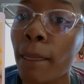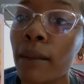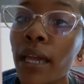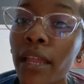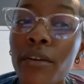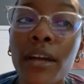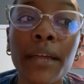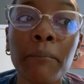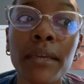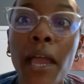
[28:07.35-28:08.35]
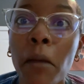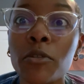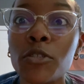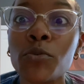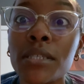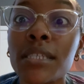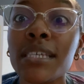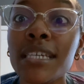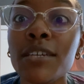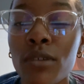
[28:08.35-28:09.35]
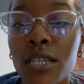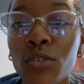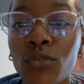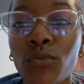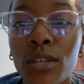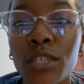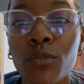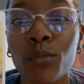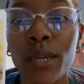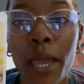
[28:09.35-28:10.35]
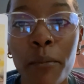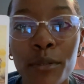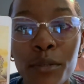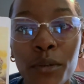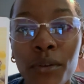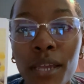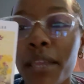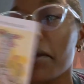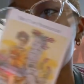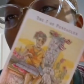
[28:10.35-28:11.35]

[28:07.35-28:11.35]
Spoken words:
and you're gonna be able to see what you've been able to create. You're gonna